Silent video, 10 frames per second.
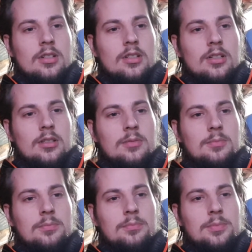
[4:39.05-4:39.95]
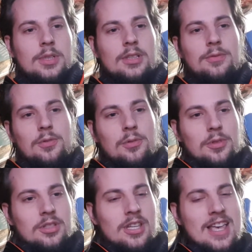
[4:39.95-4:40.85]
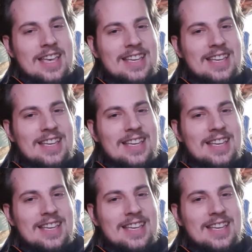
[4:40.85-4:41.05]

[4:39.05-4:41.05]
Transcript: Um, but of course,